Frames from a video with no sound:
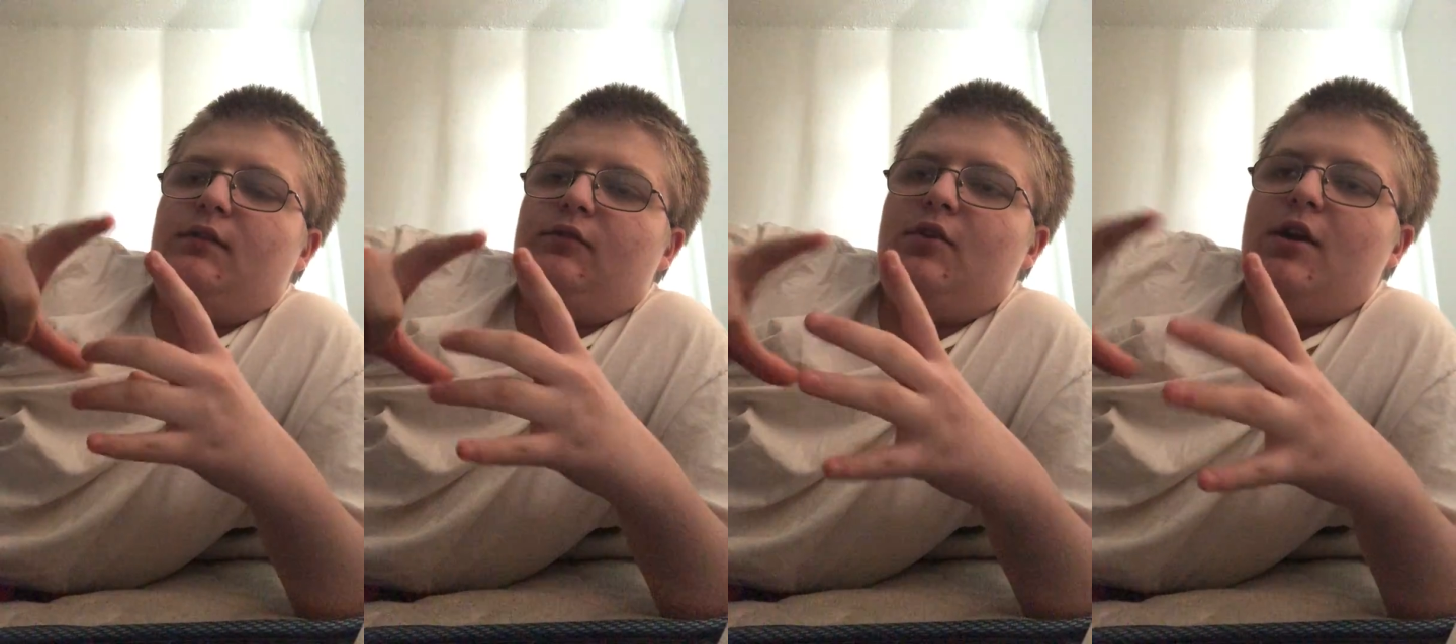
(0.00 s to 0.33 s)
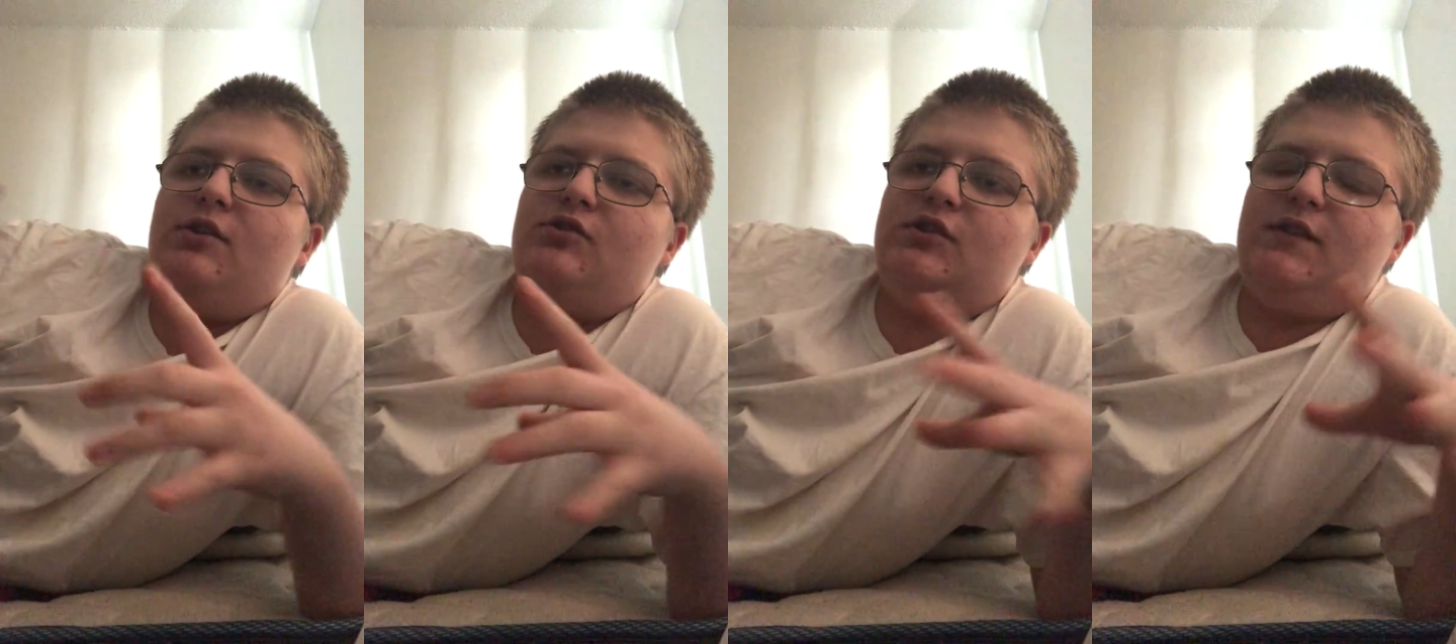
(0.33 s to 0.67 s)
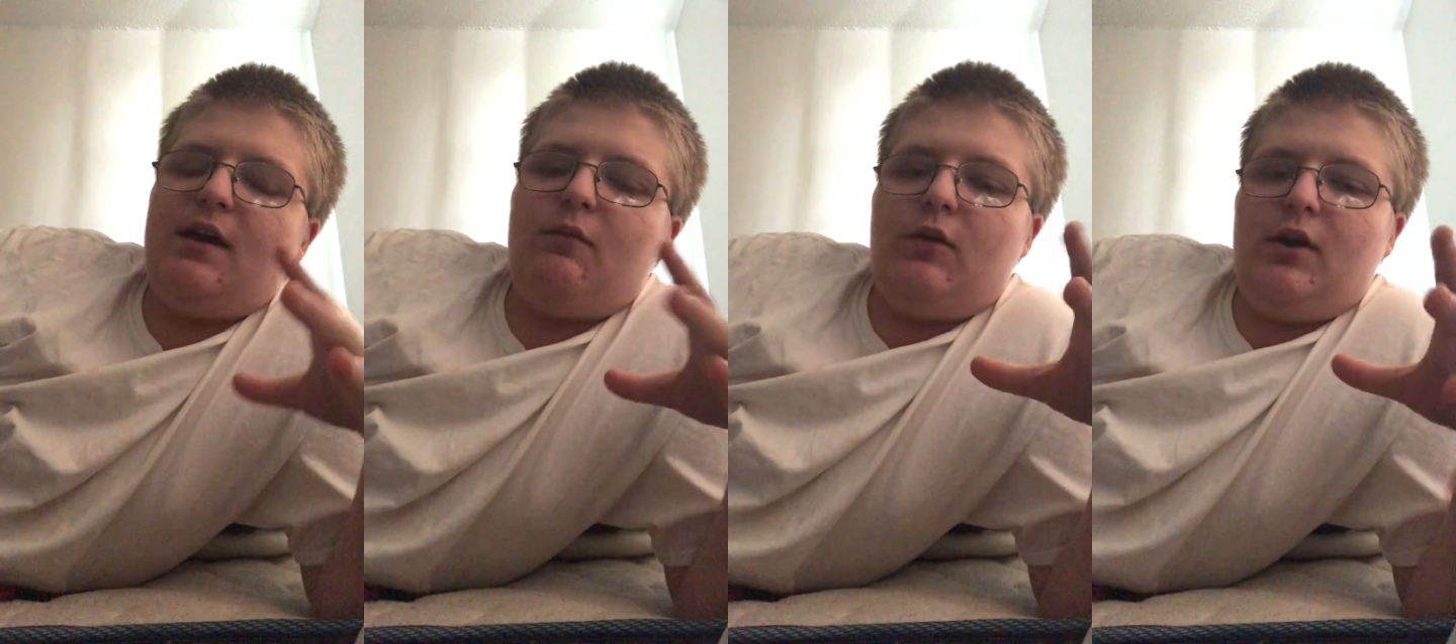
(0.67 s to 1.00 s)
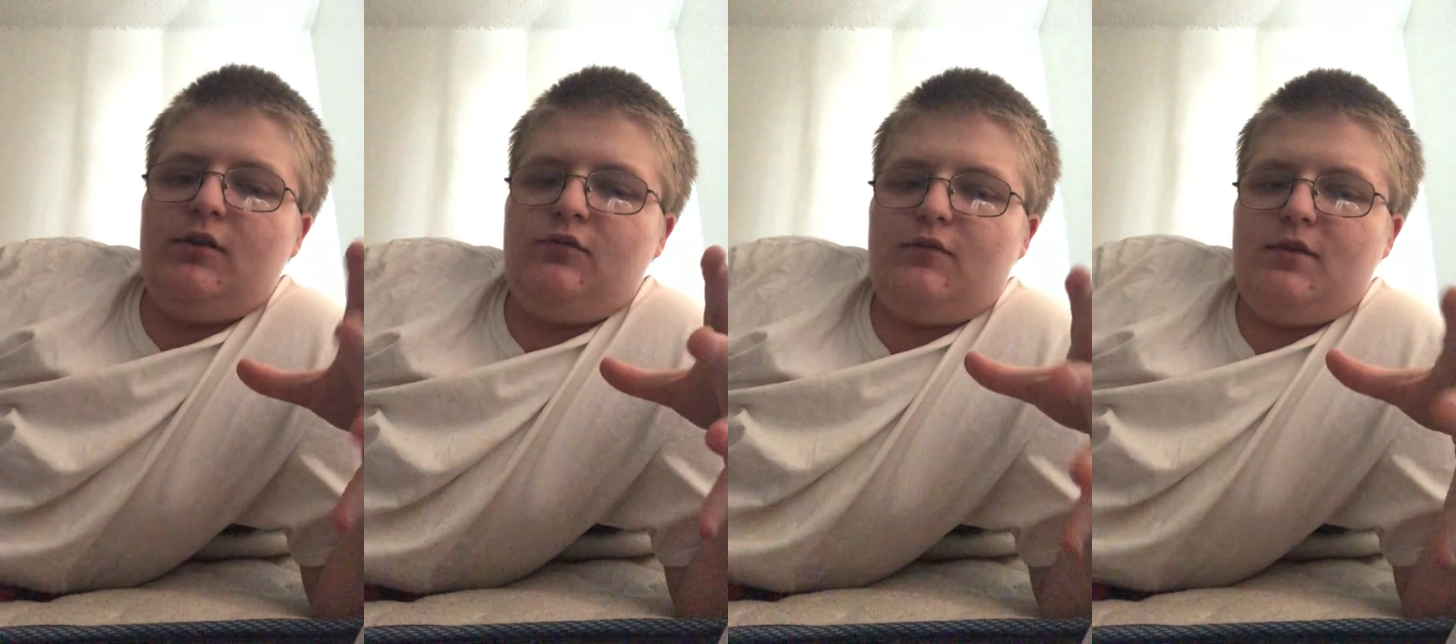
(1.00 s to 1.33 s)
your energy's at
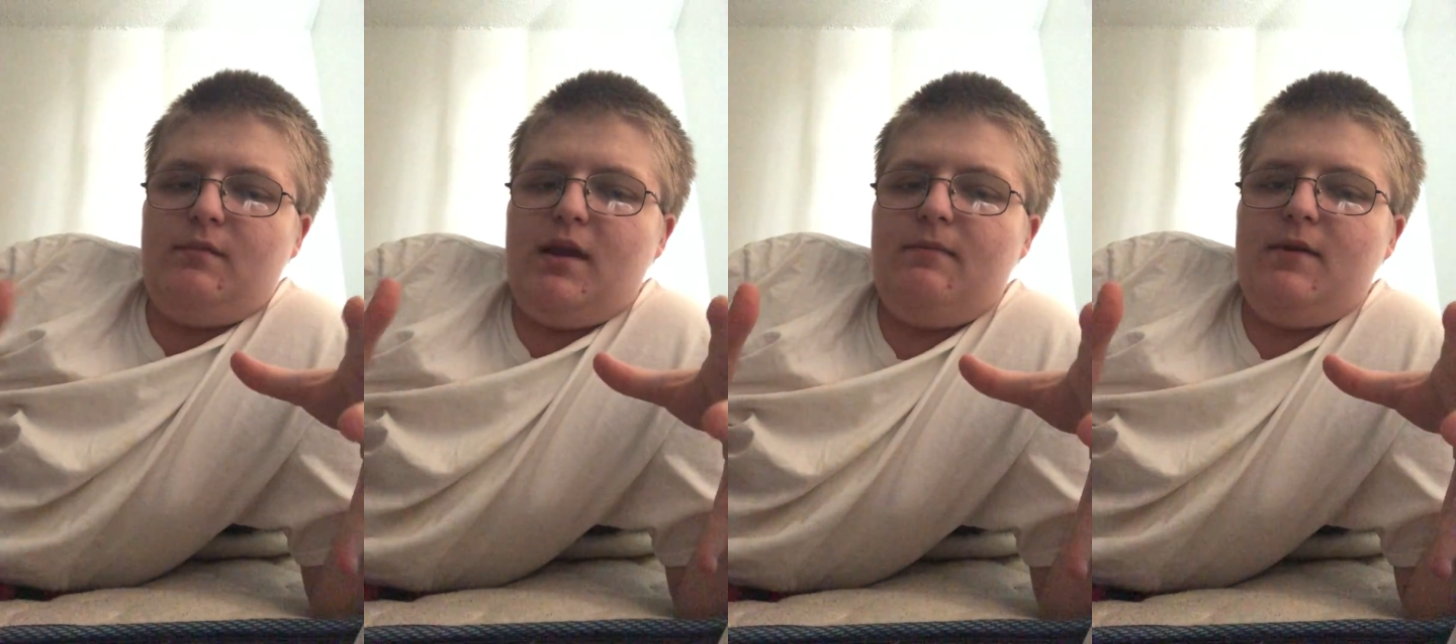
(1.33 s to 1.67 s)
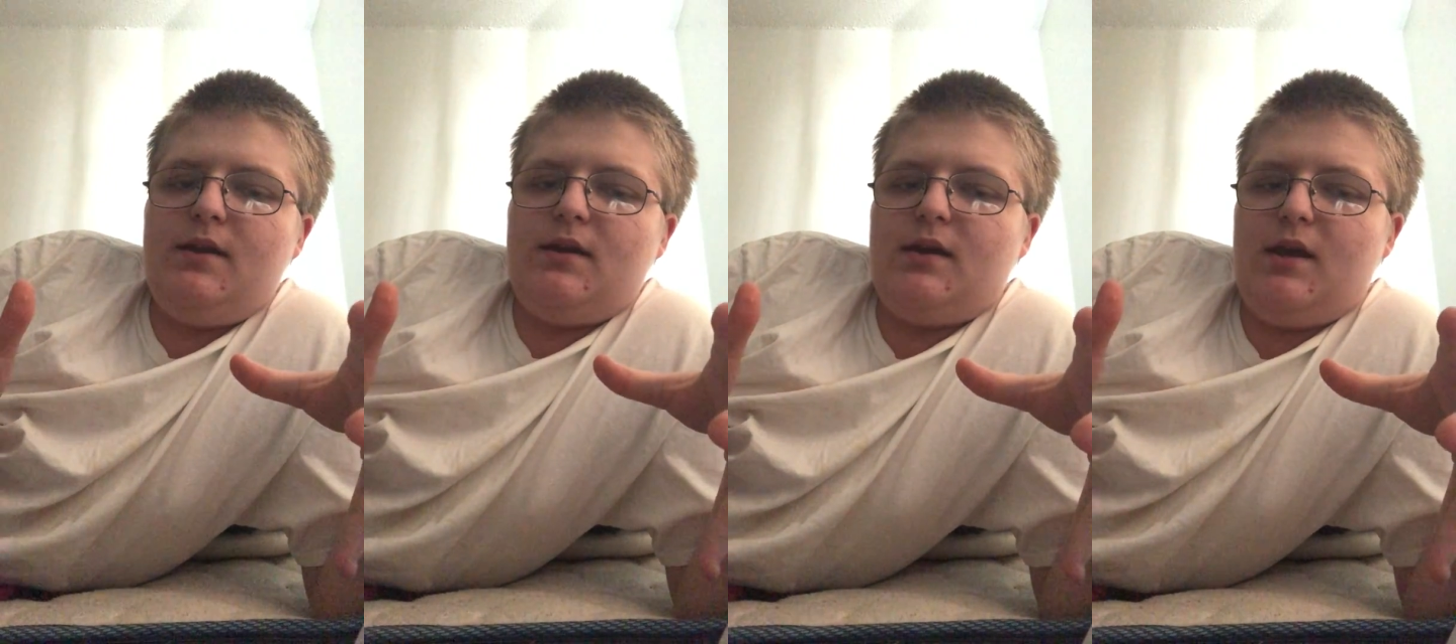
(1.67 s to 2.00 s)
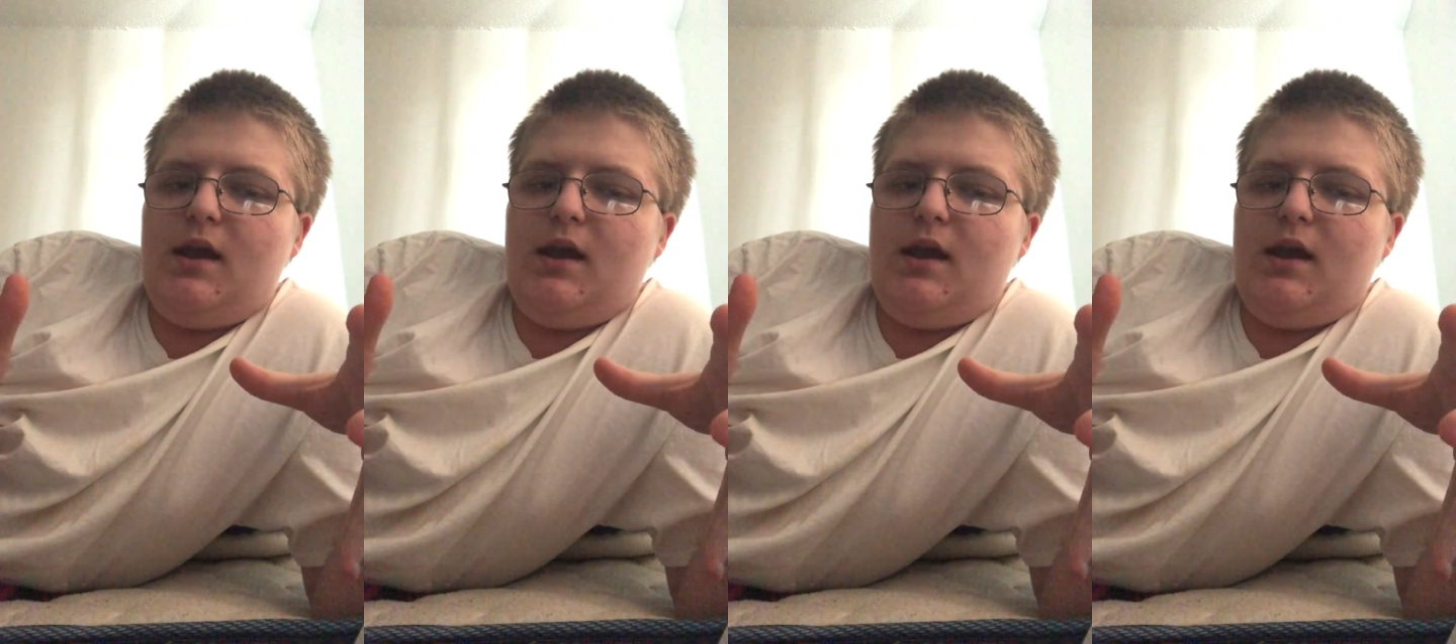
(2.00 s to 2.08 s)
100 maybe,